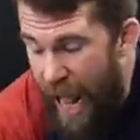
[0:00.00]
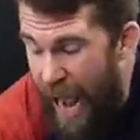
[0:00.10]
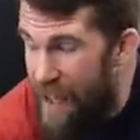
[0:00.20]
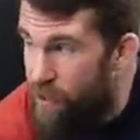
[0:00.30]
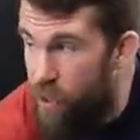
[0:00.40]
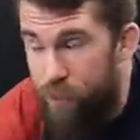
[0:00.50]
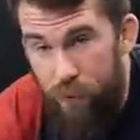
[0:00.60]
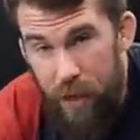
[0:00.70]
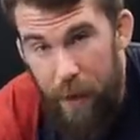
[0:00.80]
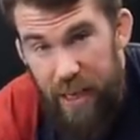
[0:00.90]
I have a good
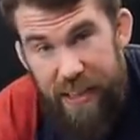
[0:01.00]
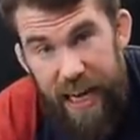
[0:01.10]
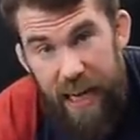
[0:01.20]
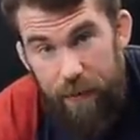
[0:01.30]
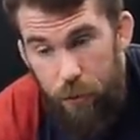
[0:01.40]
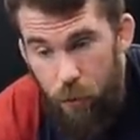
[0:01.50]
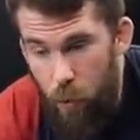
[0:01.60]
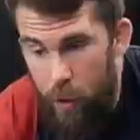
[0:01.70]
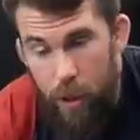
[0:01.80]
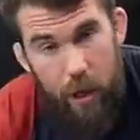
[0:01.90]
friend of mine, Dave, who
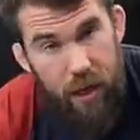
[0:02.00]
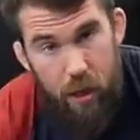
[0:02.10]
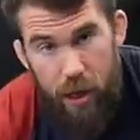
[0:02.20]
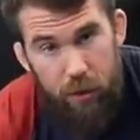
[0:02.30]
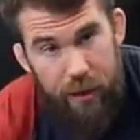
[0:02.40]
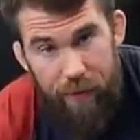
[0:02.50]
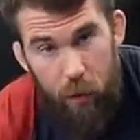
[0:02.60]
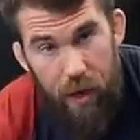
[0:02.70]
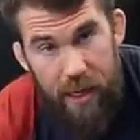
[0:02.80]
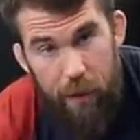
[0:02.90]
he, had, he used to have a
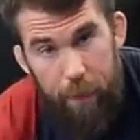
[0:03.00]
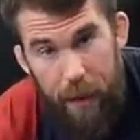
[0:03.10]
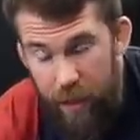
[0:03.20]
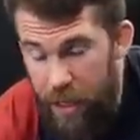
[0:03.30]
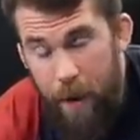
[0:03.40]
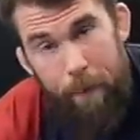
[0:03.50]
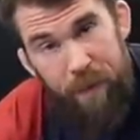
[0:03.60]
great knee on belly.